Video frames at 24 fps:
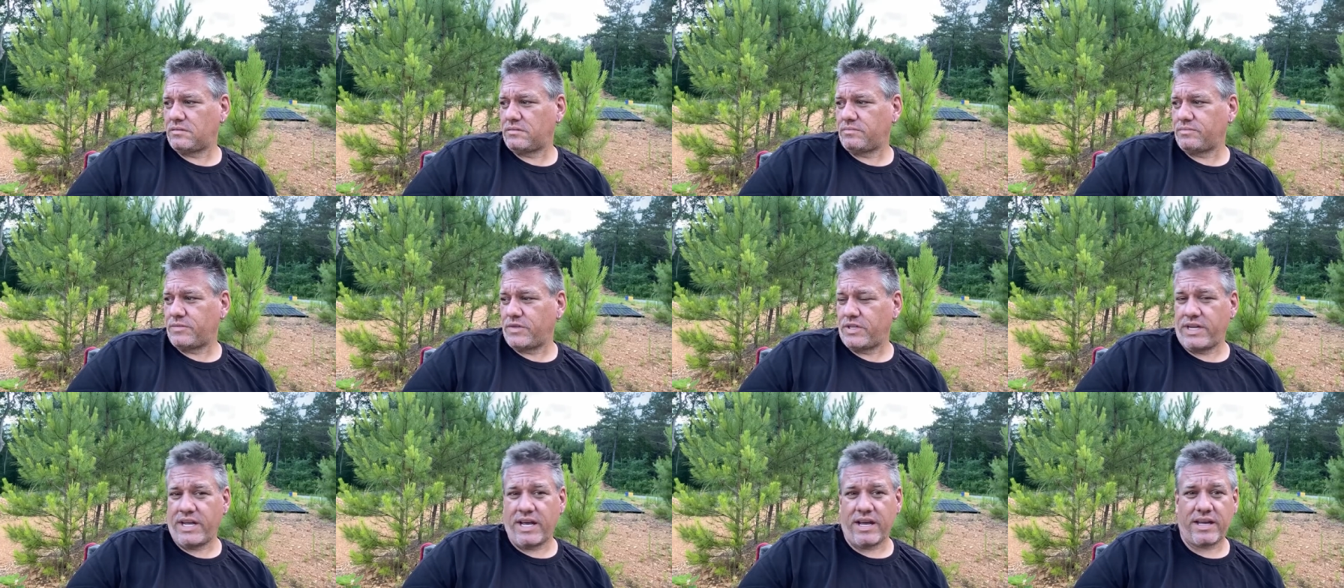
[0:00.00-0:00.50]

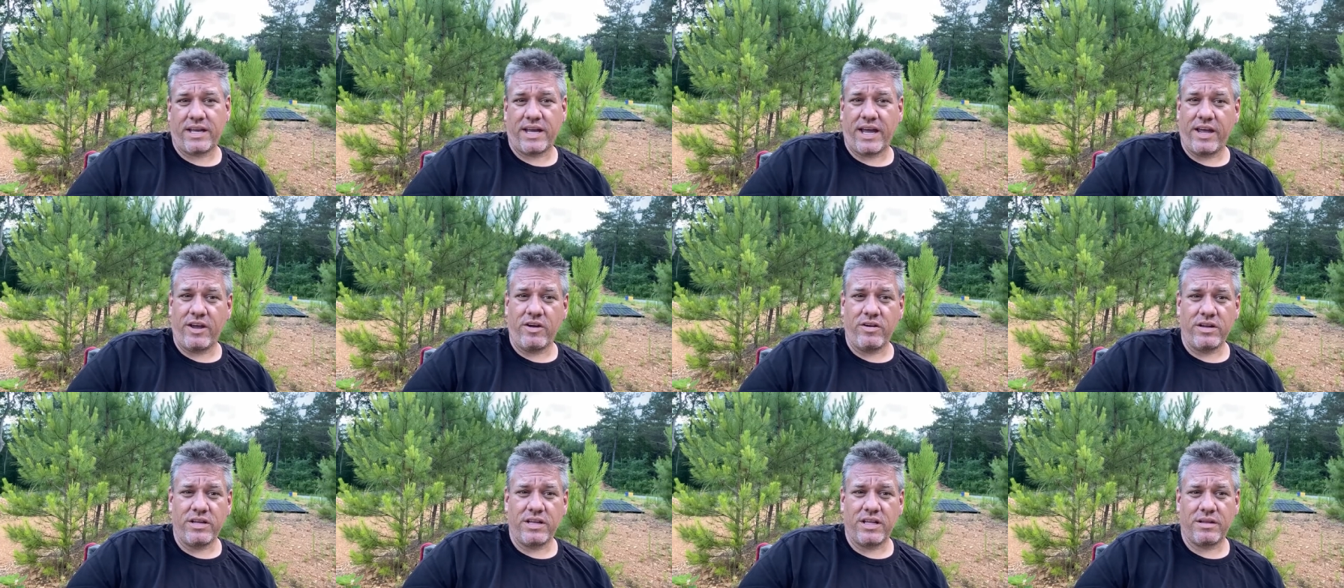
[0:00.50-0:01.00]
But yeah,
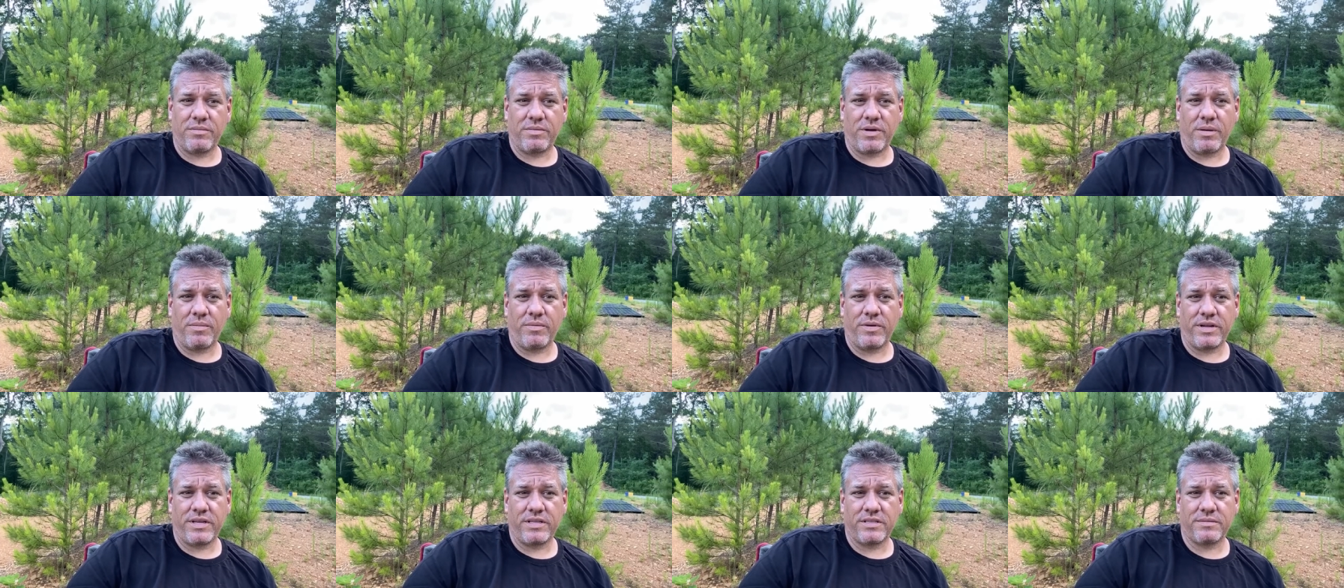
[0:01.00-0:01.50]
coyote on the
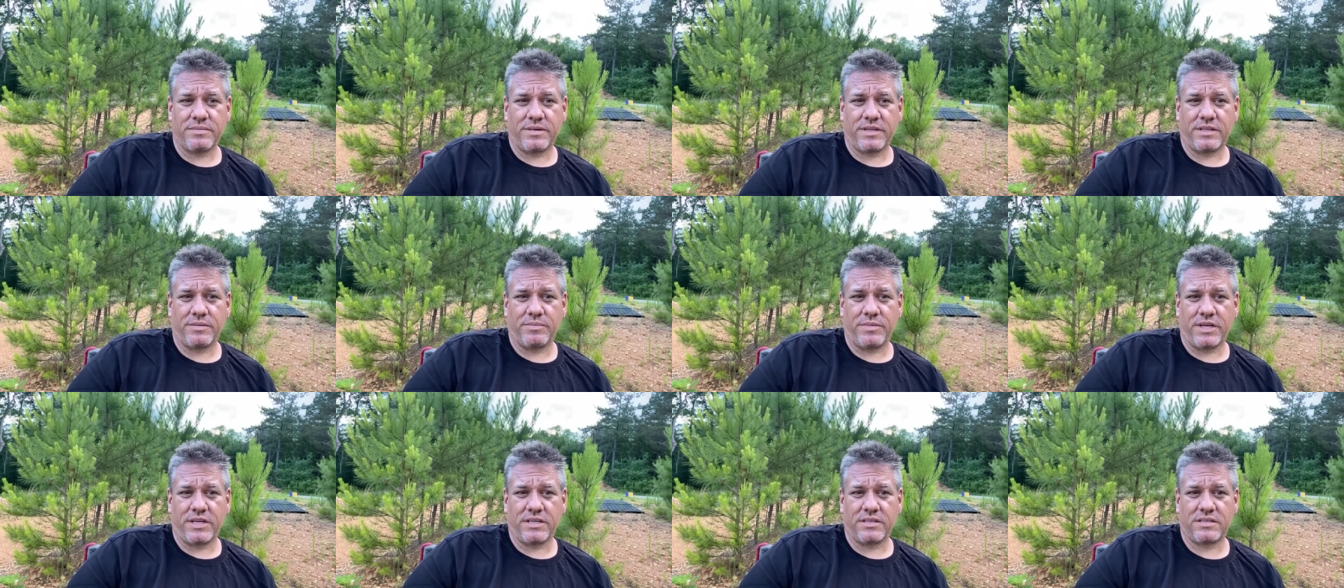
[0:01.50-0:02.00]
property is about the
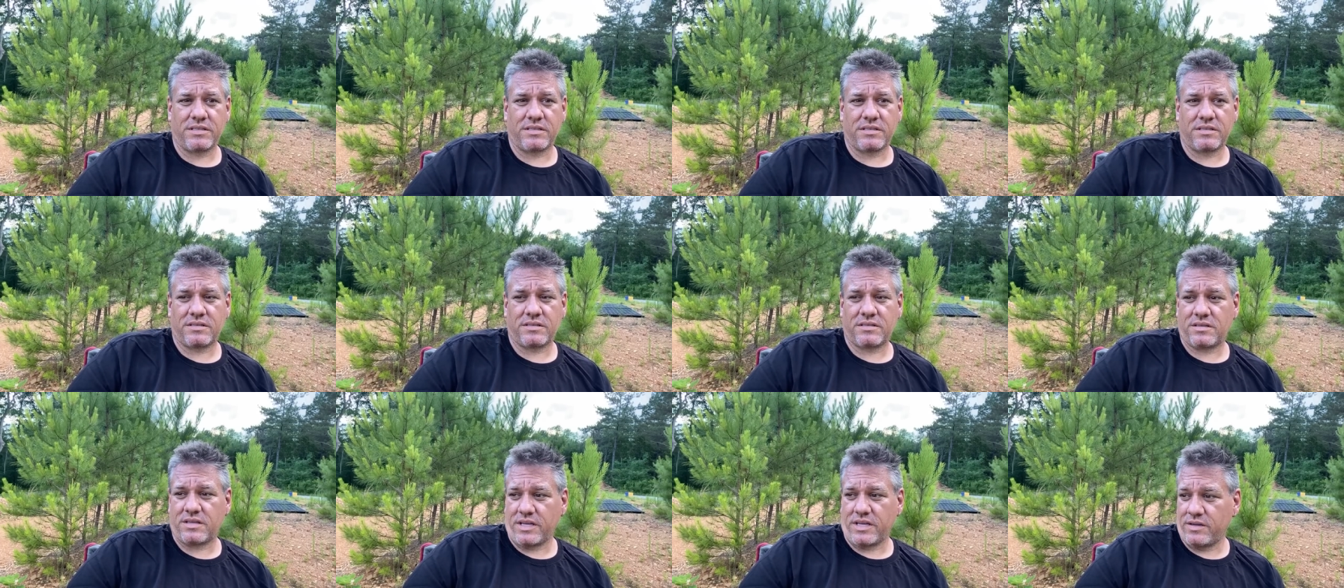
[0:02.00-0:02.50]
biggest
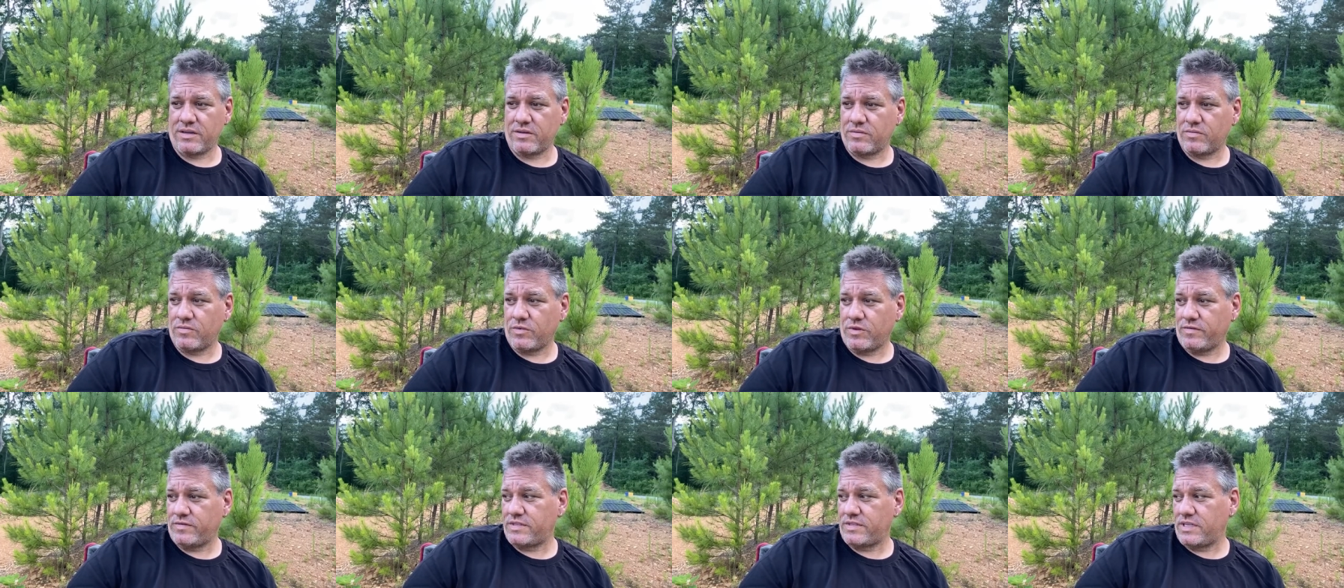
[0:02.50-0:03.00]
thing
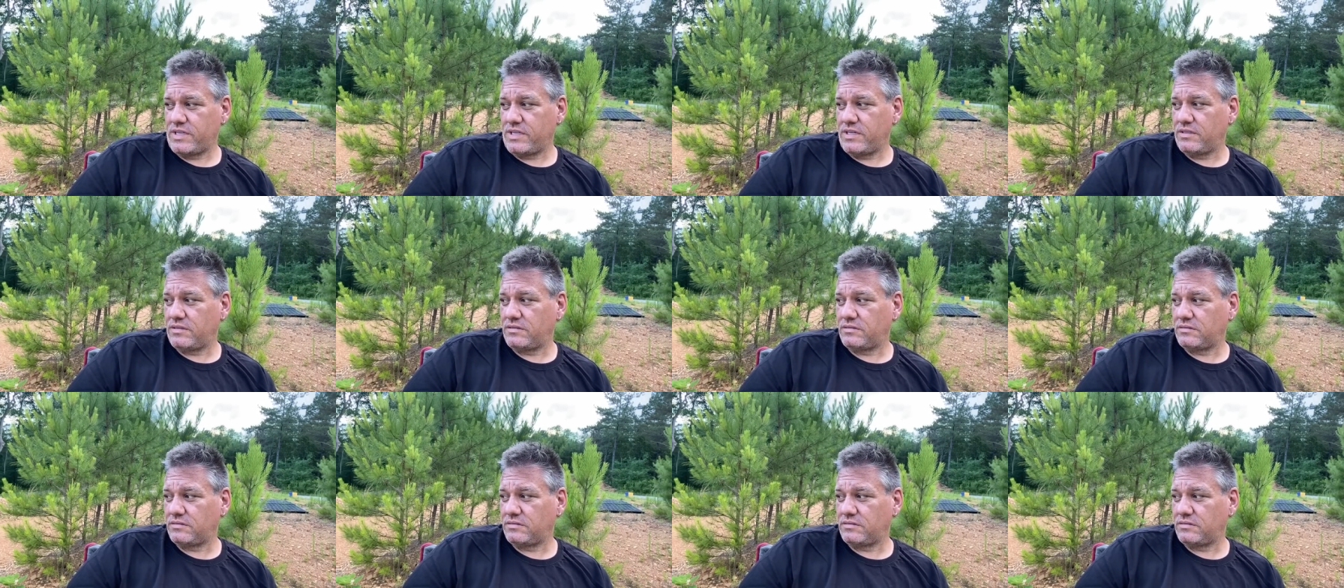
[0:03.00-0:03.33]
we've seen.